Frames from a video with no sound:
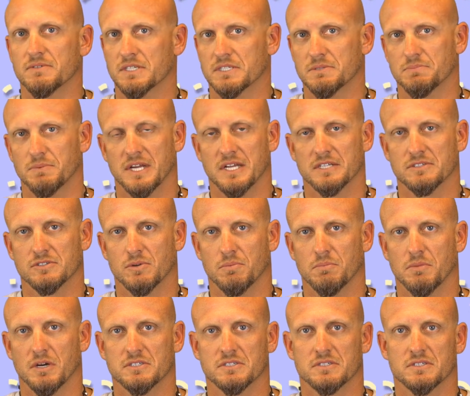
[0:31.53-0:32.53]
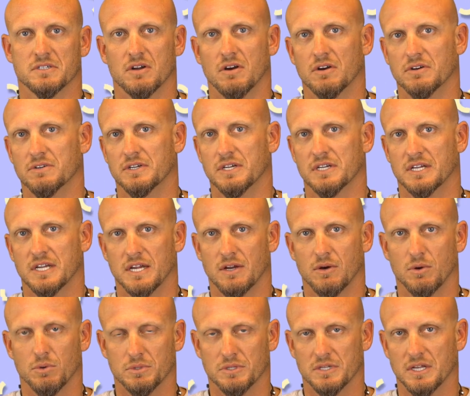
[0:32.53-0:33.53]
expand so much the concrete
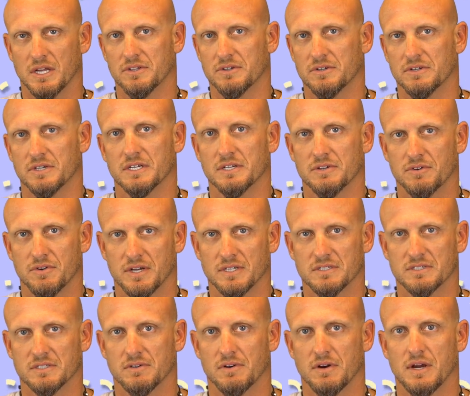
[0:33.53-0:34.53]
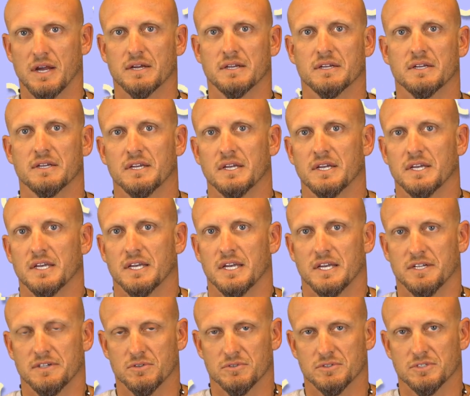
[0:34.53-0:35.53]
can't hold together and creates a crack.
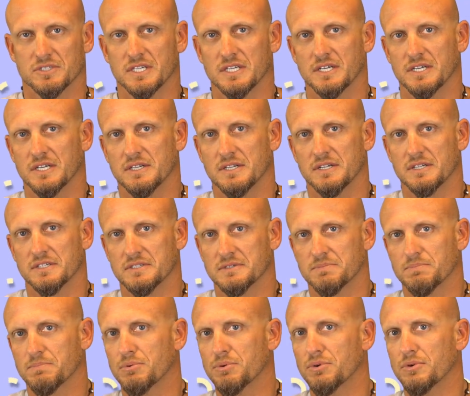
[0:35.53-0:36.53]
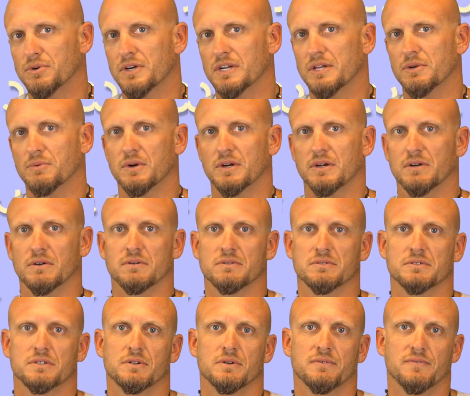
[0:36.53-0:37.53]
And you'll see it, and it's pretty
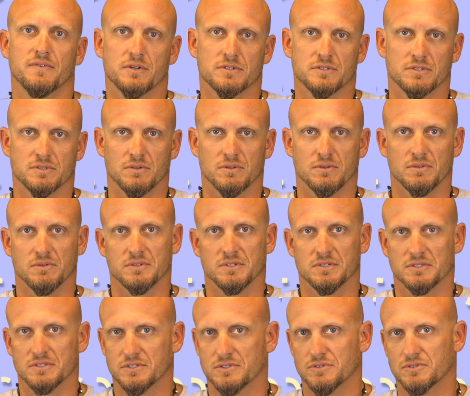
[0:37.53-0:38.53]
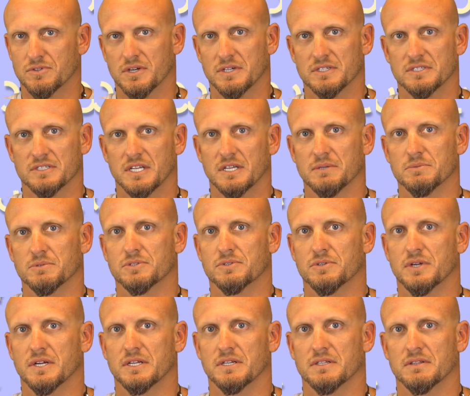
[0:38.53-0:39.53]
well universal, the same
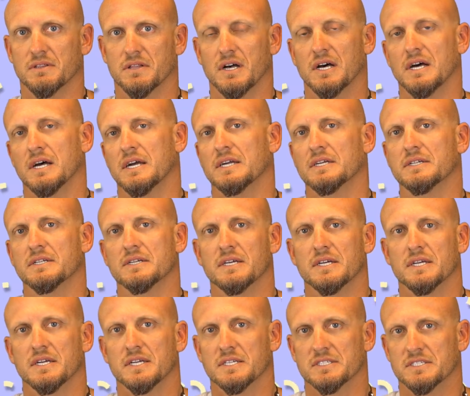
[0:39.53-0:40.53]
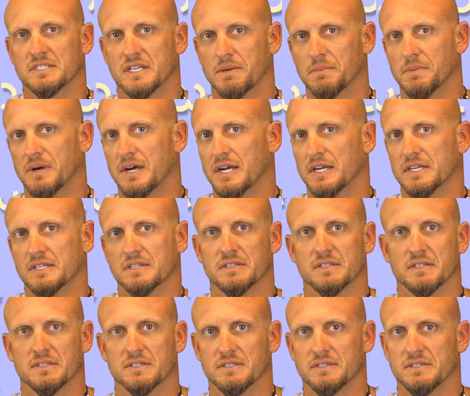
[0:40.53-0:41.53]
straight line, same
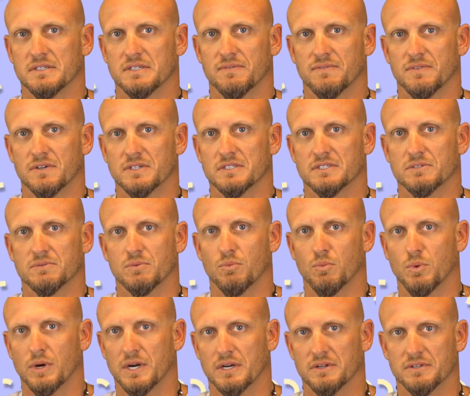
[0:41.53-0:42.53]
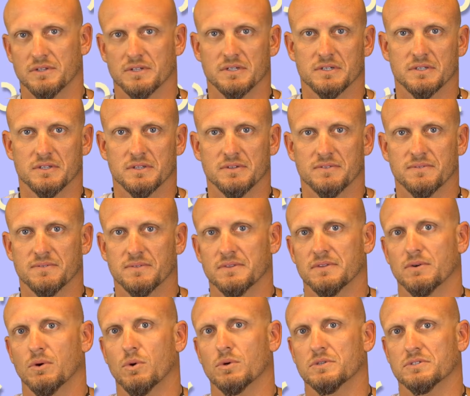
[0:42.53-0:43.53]
height and difference where the
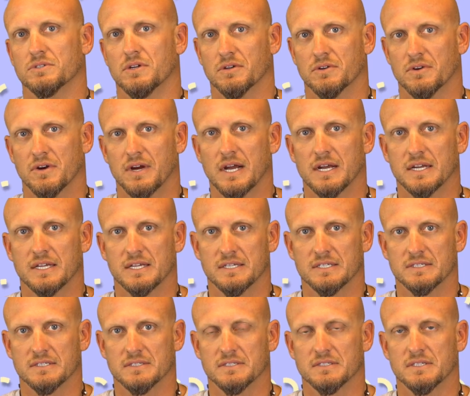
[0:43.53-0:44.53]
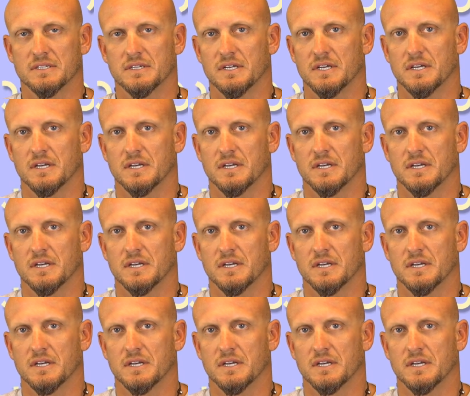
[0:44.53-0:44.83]
horizontal crack is